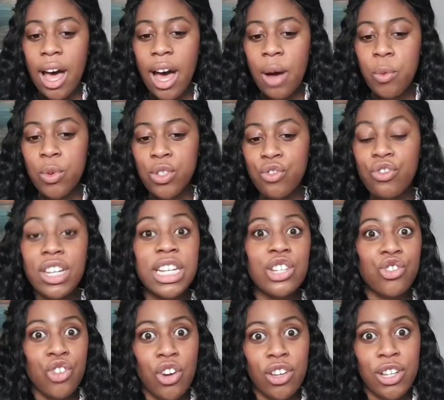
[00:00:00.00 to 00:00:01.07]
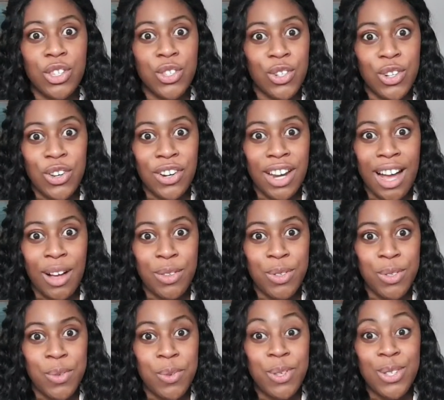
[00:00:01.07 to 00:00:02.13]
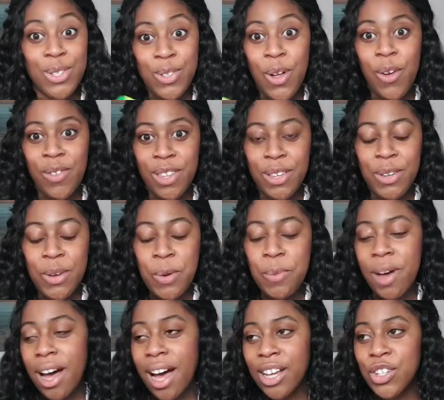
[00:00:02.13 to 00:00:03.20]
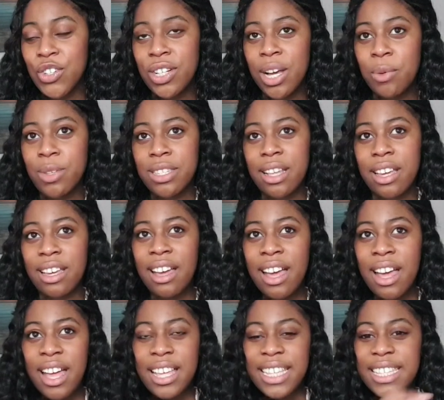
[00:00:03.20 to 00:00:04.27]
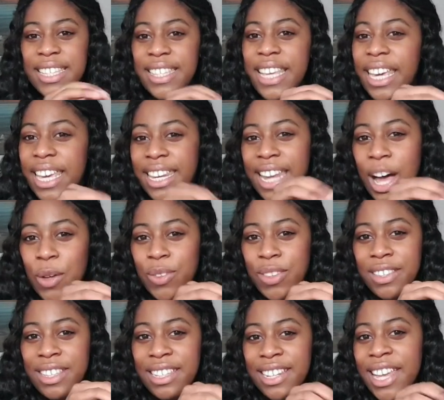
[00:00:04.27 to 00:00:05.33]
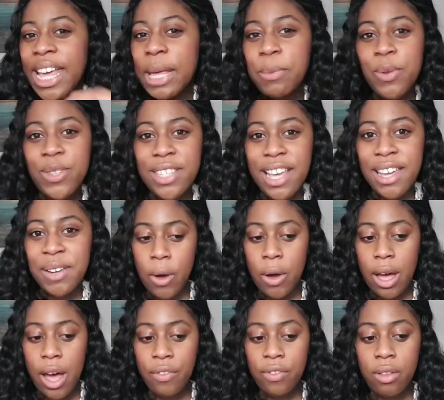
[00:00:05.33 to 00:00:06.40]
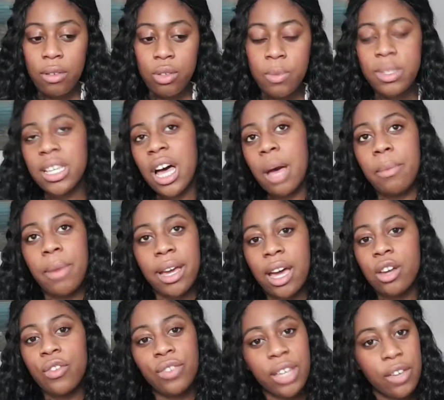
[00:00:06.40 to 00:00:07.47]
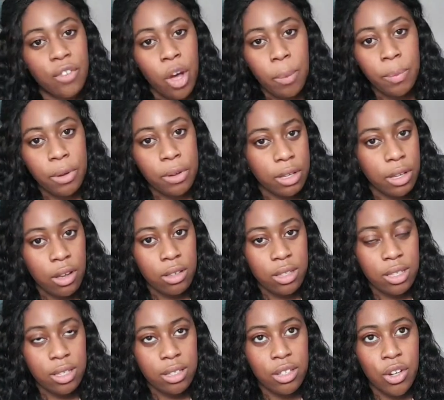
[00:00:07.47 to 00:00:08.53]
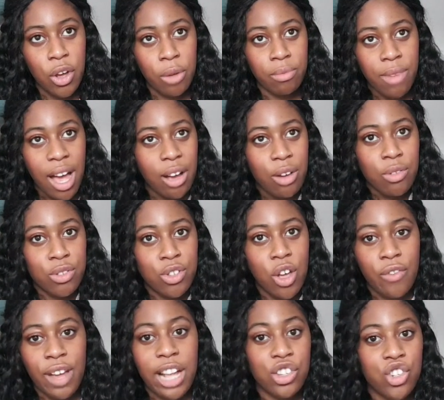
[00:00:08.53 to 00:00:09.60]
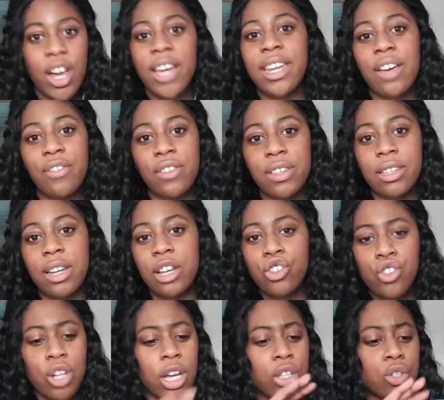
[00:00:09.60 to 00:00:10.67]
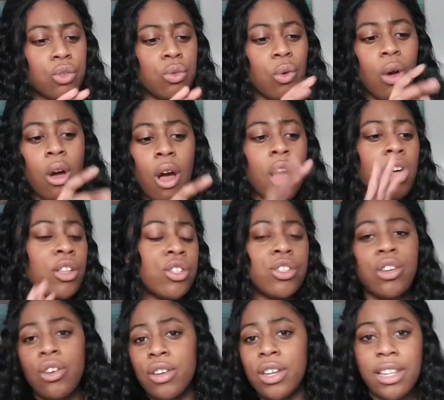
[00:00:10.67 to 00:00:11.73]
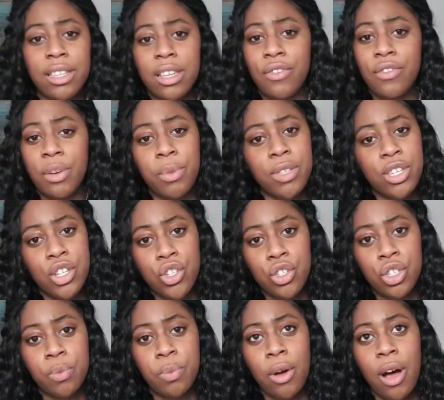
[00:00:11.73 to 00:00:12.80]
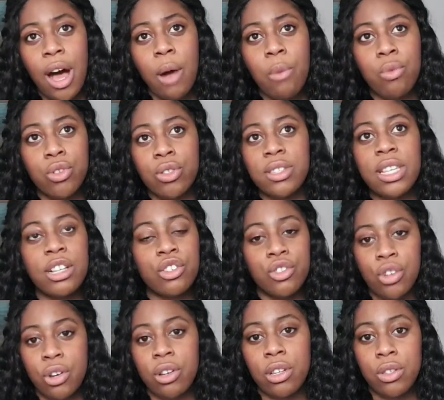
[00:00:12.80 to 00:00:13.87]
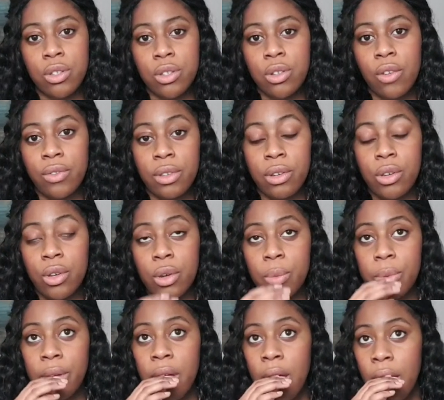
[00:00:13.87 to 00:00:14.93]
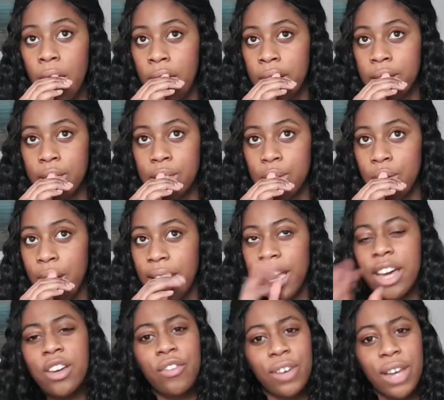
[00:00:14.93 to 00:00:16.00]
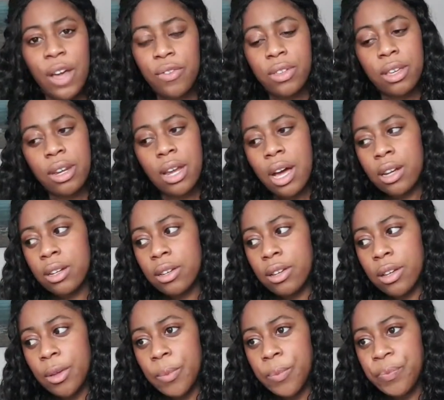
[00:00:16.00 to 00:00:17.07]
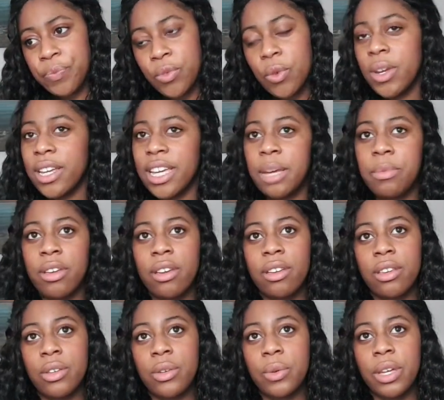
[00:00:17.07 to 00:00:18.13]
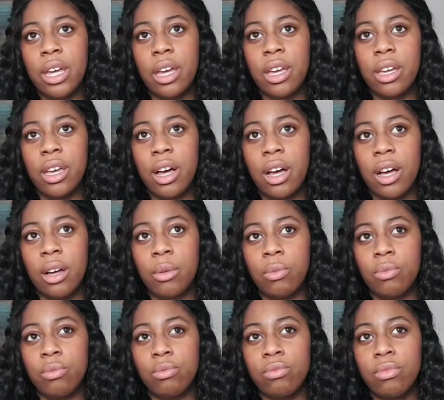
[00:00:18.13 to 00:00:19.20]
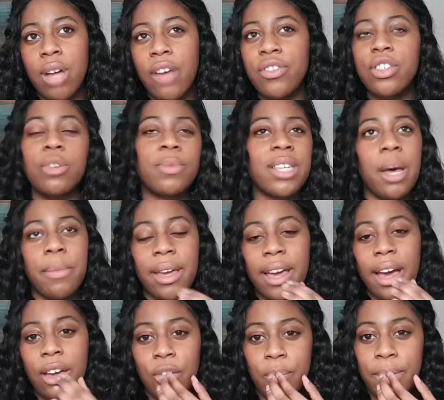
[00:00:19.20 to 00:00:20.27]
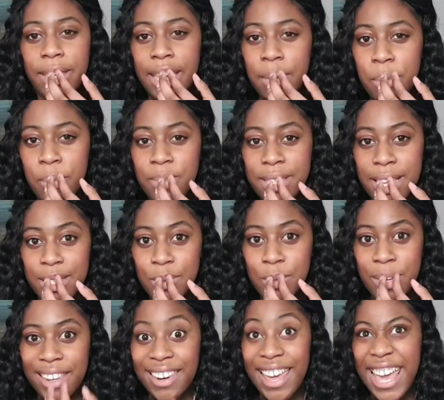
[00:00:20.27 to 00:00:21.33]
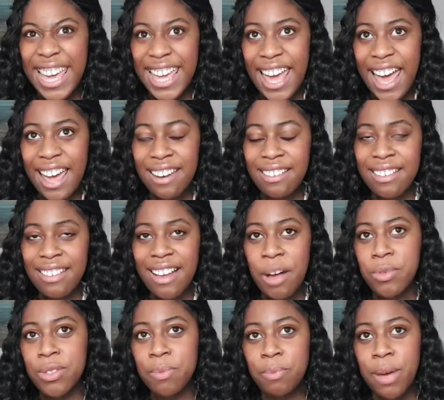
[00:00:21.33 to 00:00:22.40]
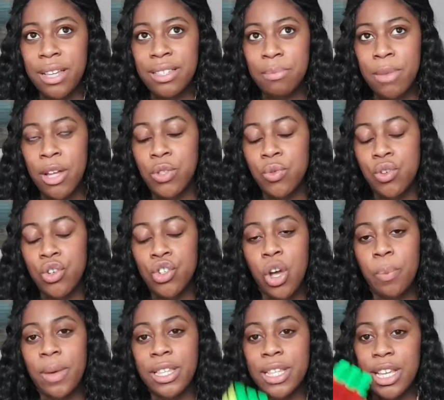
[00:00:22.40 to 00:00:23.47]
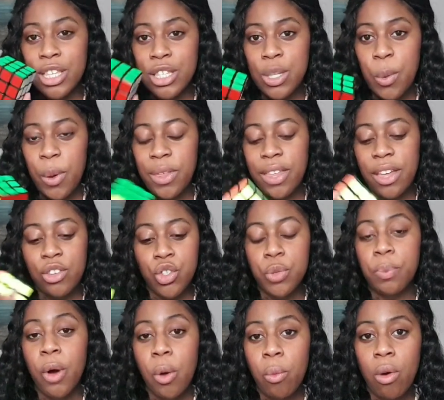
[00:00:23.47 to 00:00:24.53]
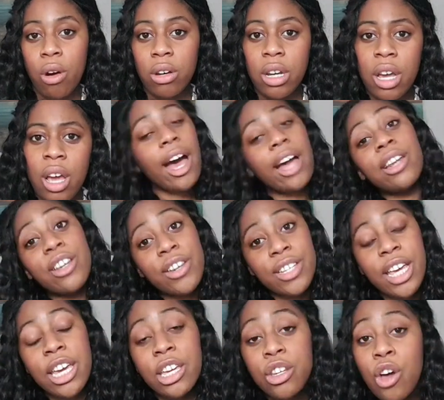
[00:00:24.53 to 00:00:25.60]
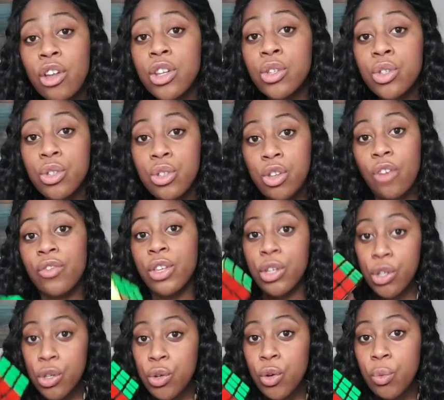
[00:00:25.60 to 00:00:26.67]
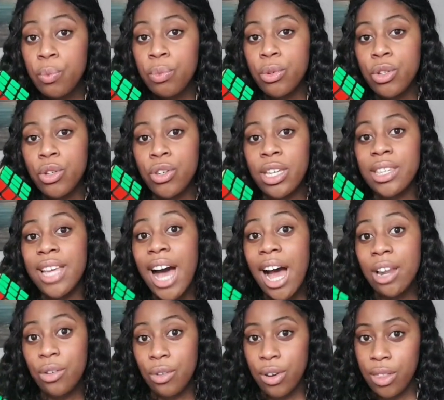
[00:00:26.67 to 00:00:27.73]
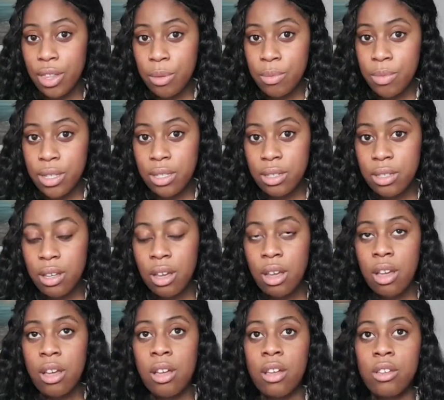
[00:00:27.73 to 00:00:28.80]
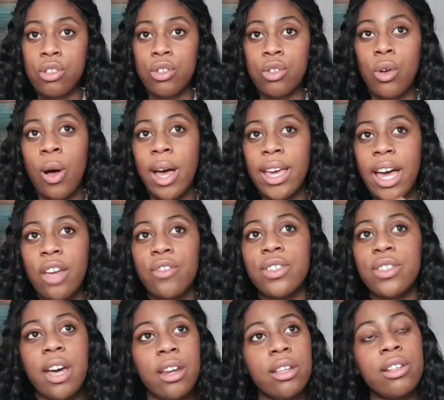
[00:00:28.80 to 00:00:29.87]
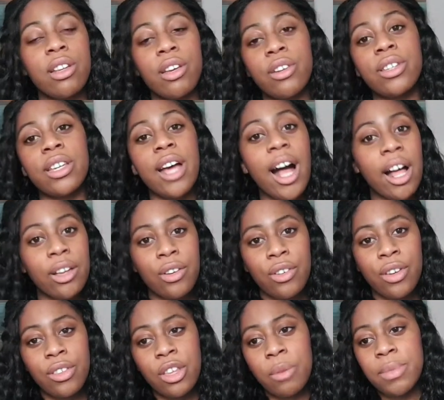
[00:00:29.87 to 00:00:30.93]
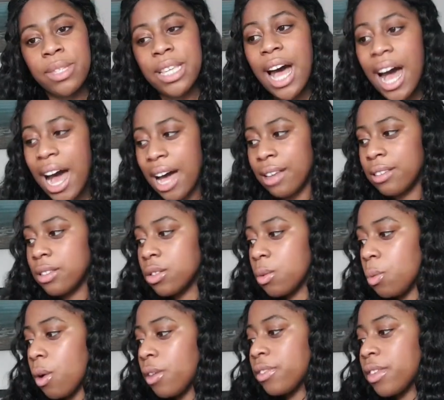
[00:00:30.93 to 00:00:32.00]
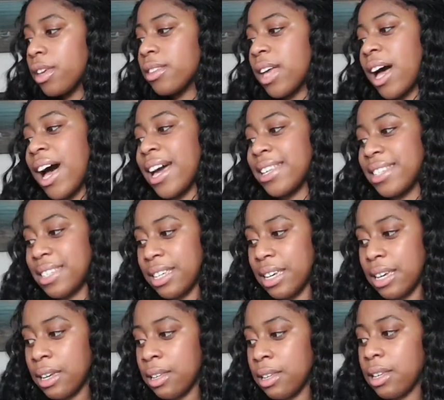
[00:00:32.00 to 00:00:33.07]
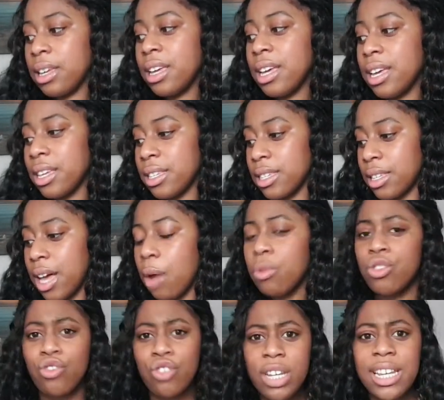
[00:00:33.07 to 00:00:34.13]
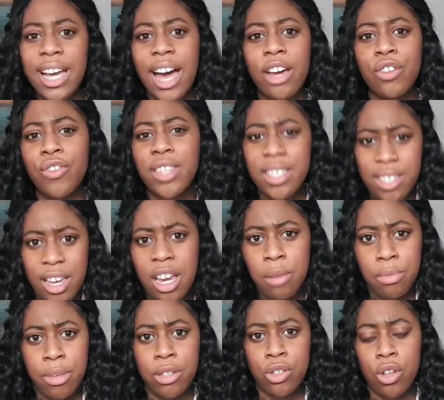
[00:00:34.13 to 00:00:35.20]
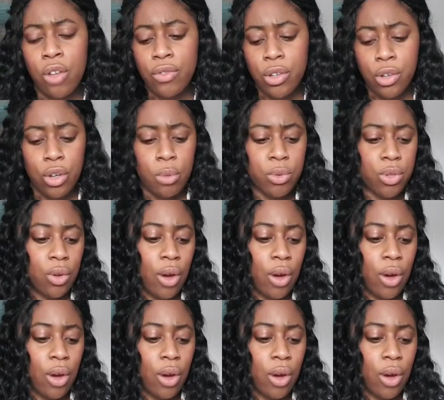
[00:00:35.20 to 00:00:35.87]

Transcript: I was really struggling to learn how to solve the cube. Actually, I was like sticking out the labels, but after some time I kind of gave up because I couldn't solve it. I tried everything. I tried to turn it in different positions, but I was still struggling to solve the cube. So I kind of left it, and when I came here in the UK, after some time I kind of became obsessed with it again. I was passing by to a shop and I saw it and just bought one. I learned that in order to solve the cube you need algorithms. So I kind of started learning the algorithms, and one thing that I did is I was really kind of determined to solve the cube.